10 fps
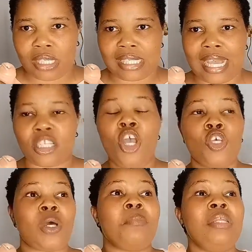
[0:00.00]
you understand
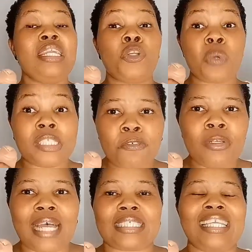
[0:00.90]
so i'm really
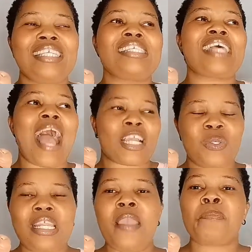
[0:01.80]
grateful that it is
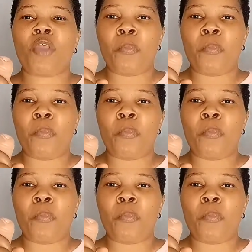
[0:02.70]
actually